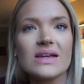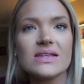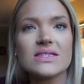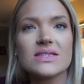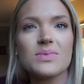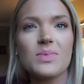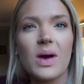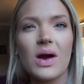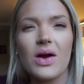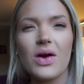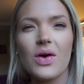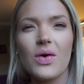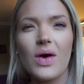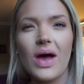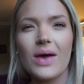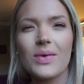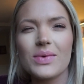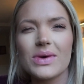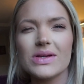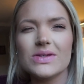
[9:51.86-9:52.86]
Tomorrow,
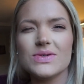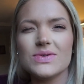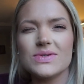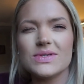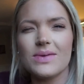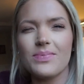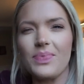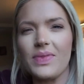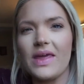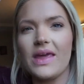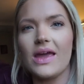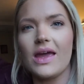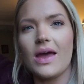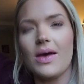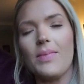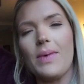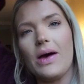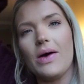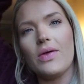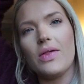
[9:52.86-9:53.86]
I want to do something
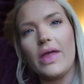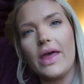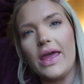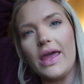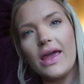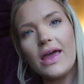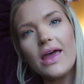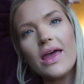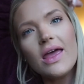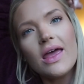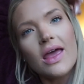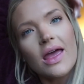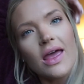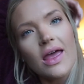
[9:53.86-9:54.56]
about, like,